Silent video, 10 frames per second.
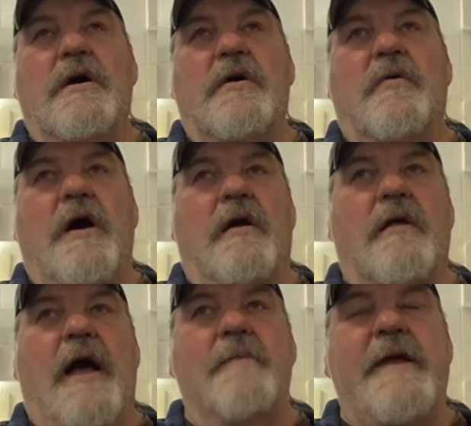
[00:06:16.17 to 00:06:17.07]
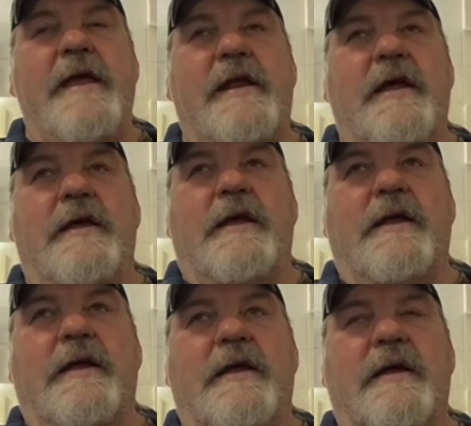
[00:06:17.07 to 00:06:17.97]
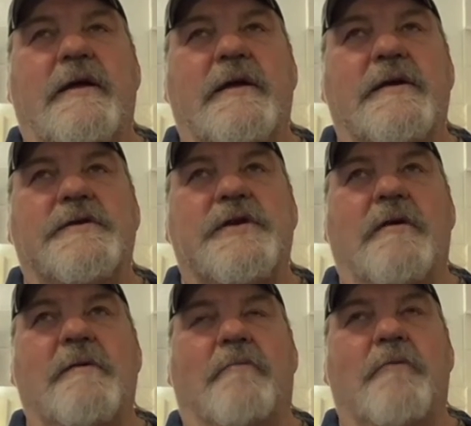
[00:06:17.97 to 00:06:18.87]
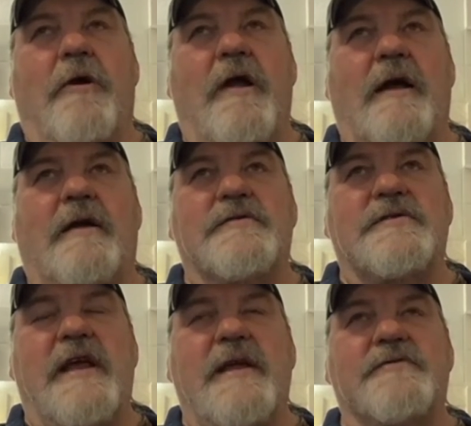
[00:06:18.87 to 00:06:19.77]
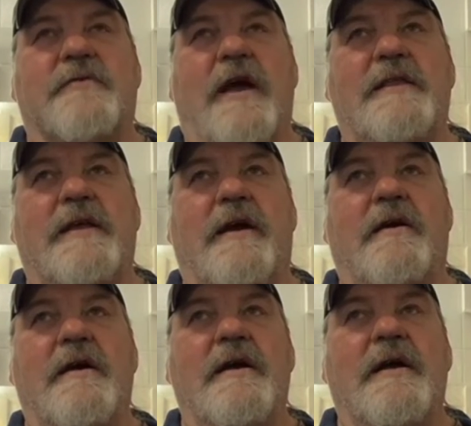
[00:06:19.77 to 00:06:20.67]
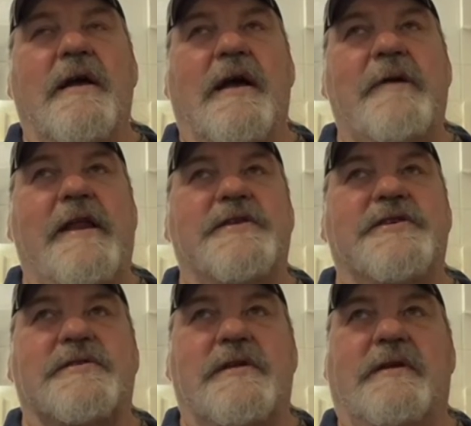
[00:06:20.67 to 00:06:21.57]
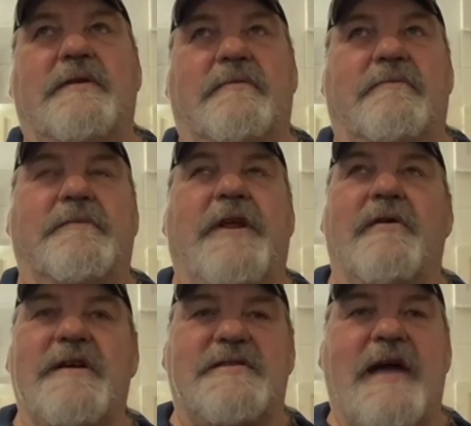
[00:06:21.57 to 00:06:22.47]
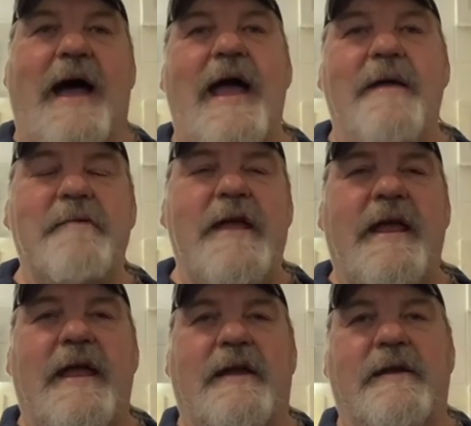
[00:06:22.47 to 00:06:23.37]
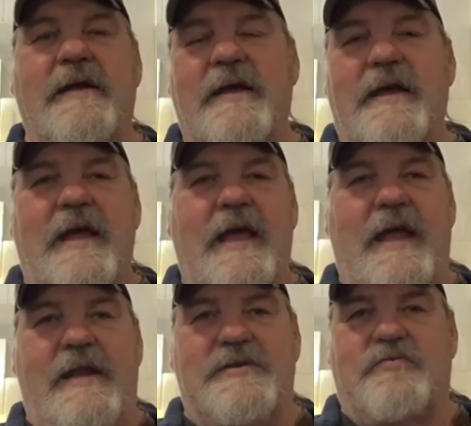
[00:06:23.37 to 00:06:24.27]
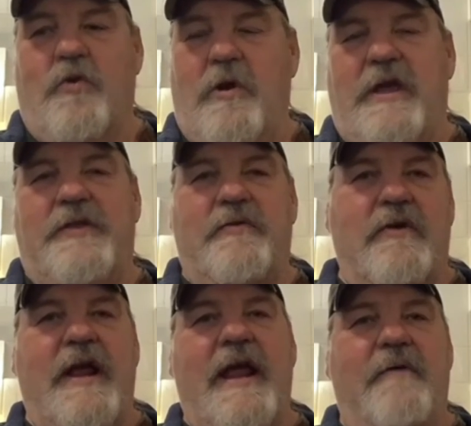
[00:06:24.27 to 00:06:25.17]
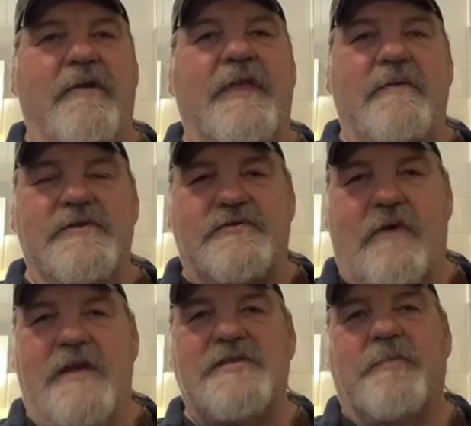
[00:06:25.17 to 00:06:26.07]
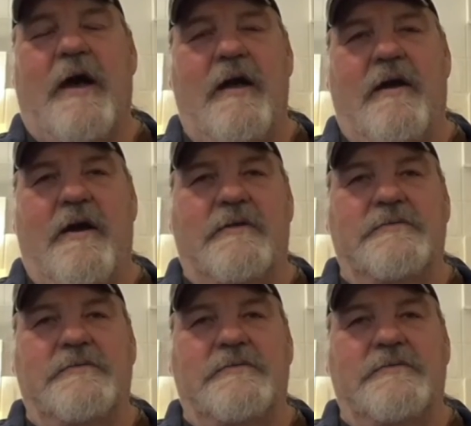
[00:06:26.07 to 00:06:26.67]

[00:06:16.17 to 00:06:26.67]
Well, I mean, talking about Murdoch and saying he was right there. I mean, he just you know his timing and and his work in the rig, everything was right spot on.